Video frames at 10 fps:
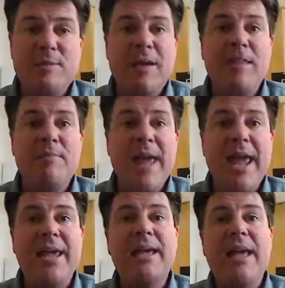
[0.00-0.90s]
by the
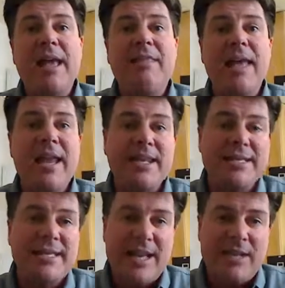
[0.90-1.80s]
bank that
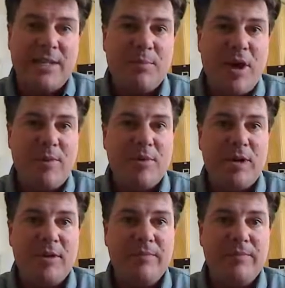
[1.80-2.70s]
is selling the
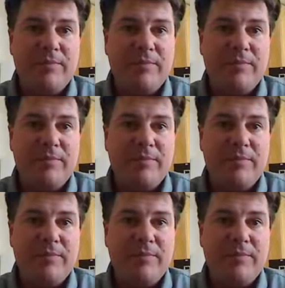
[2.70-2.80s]
property.